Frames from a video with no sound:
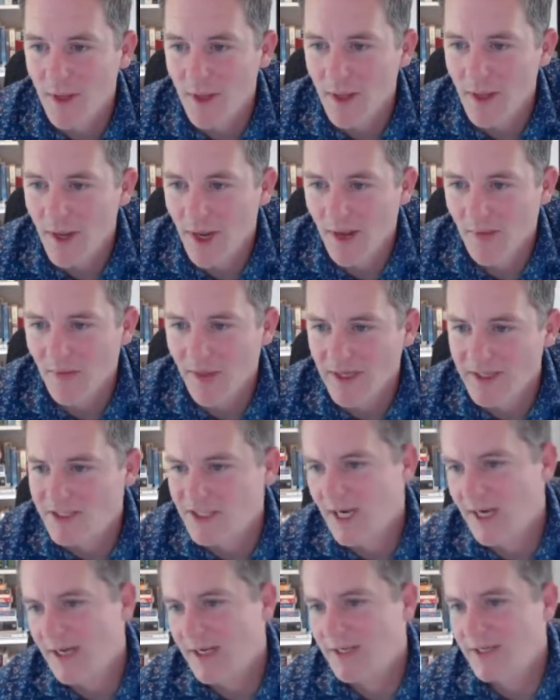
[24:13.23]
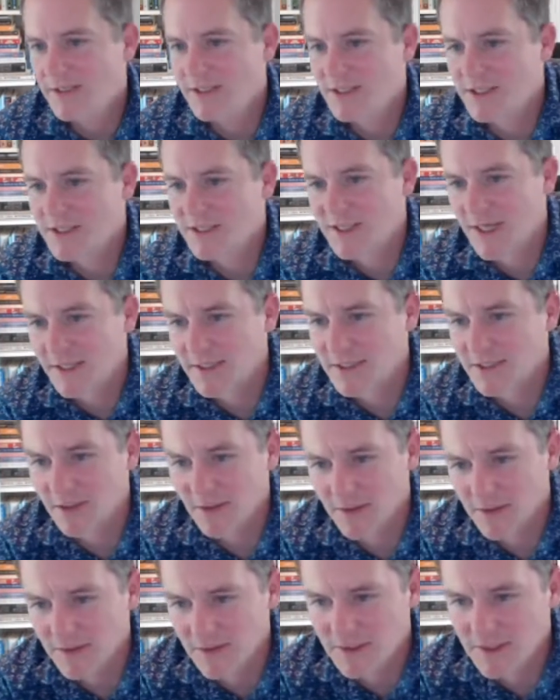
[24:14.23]
and they changed
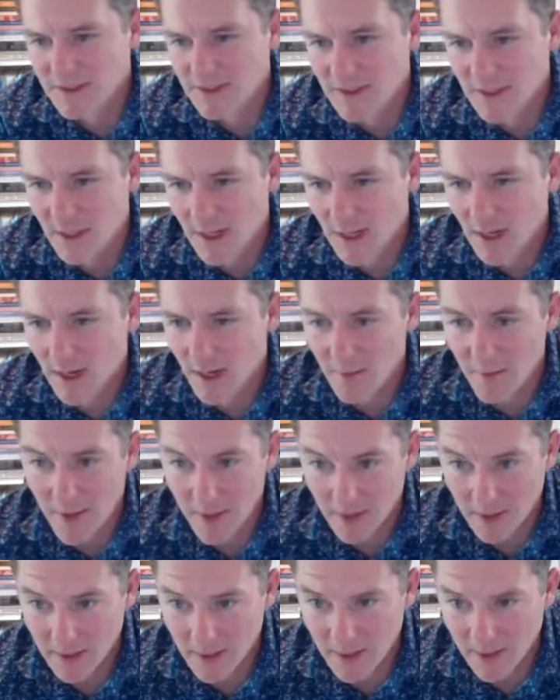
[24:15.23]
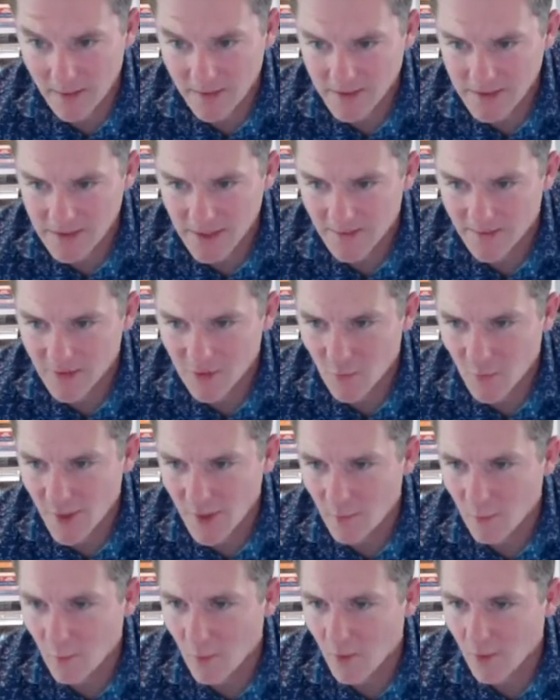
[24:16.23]
sensors and a lot of the stuff the
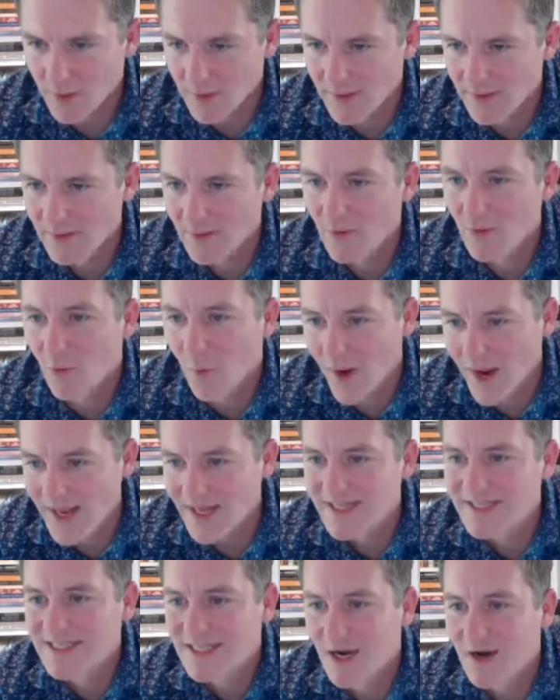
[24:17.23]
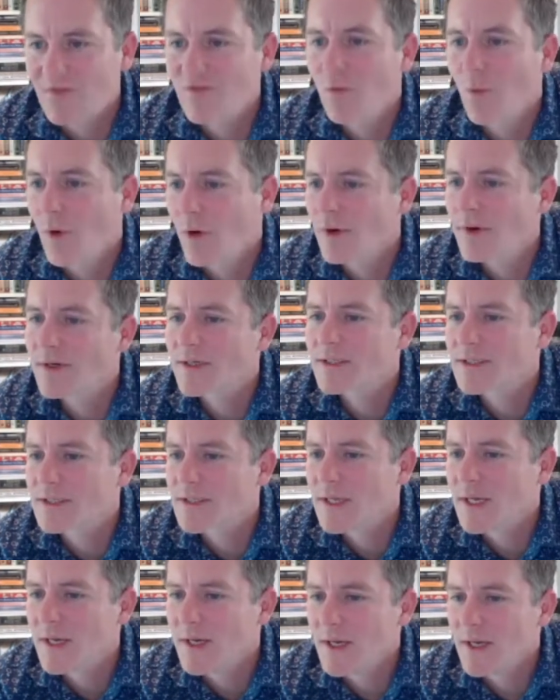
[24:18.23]
way stuff
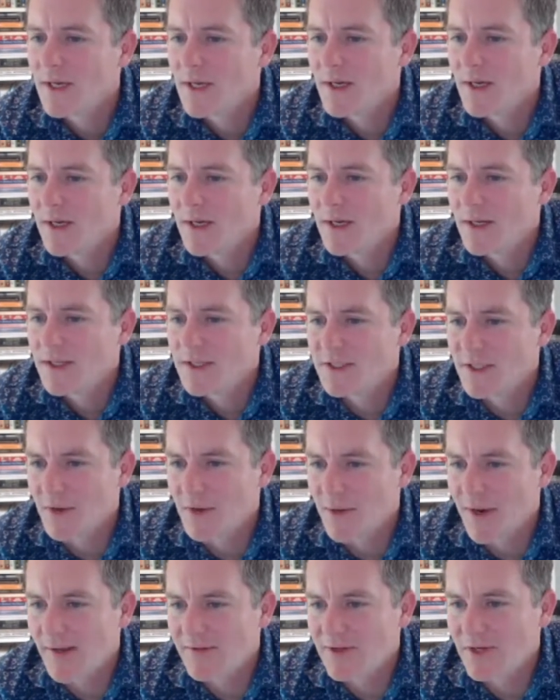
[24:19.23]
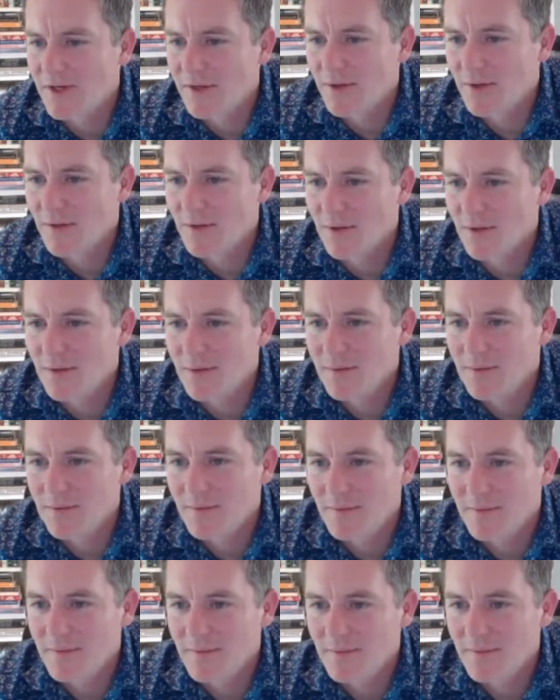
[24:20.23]
works. So you'd have to
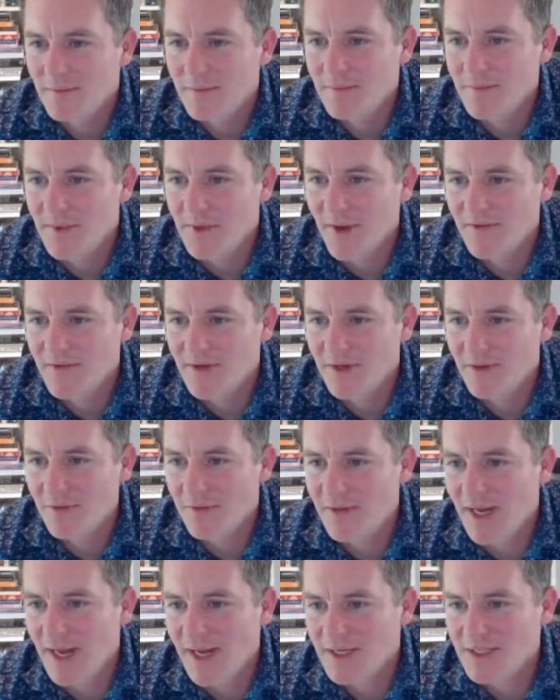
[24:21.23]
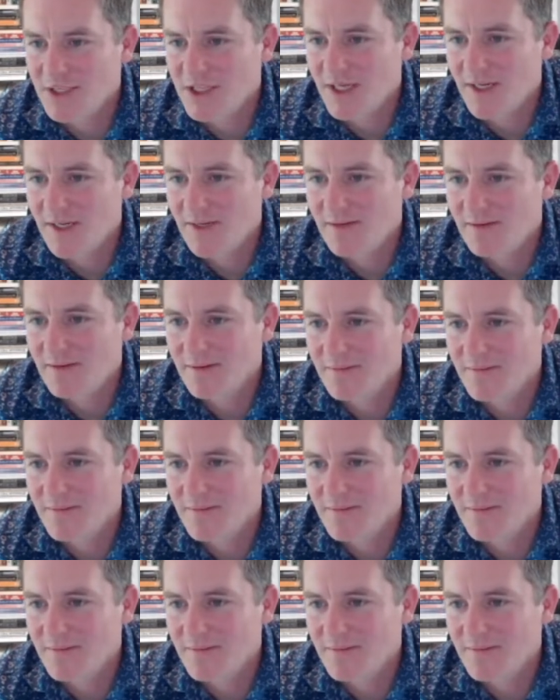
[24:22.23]
do the engine,